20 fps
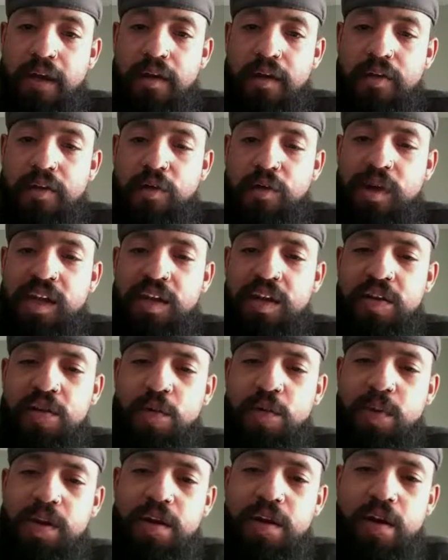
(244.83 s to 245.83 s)
Do
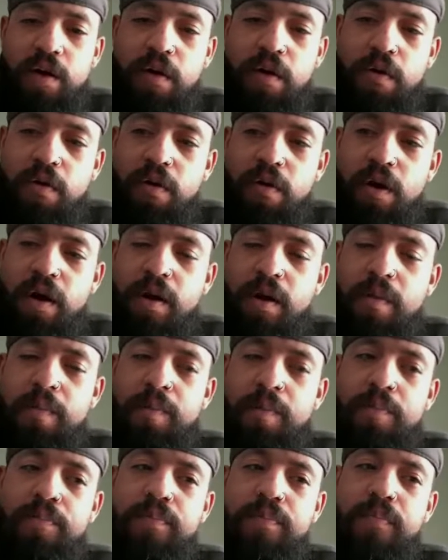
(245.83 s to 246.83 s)
we
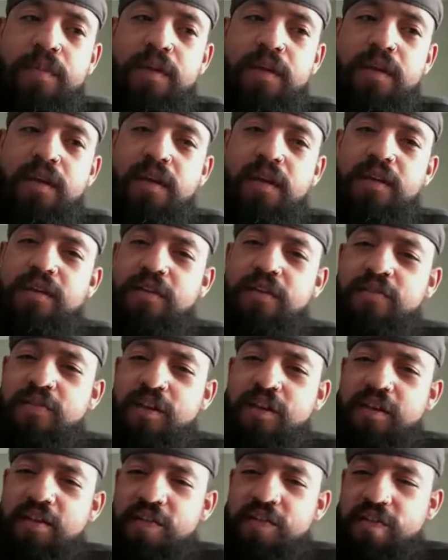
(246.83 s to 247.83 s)
know does
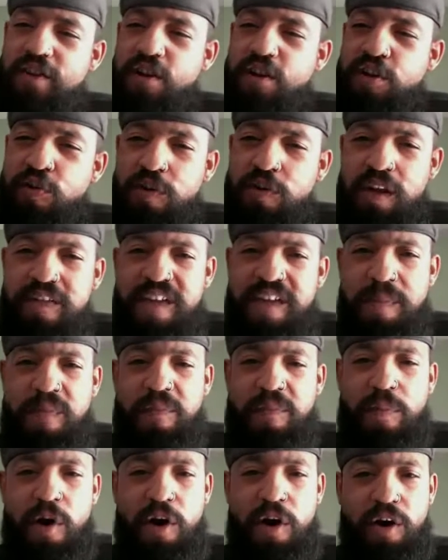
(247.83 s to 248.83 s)
it include any type
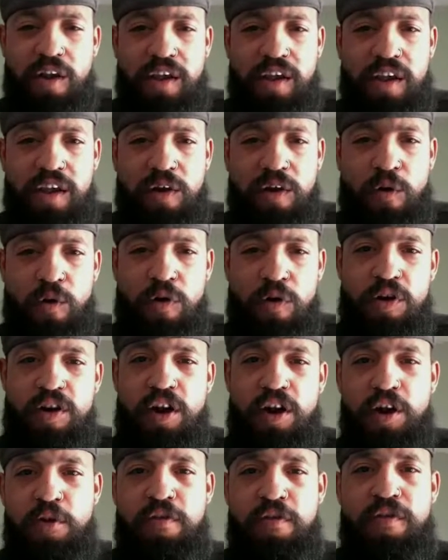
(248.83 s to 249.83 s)
of parking, or
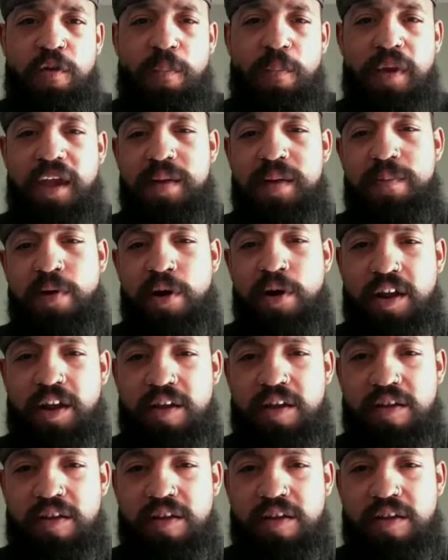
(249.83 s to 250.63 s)
are you still paying park it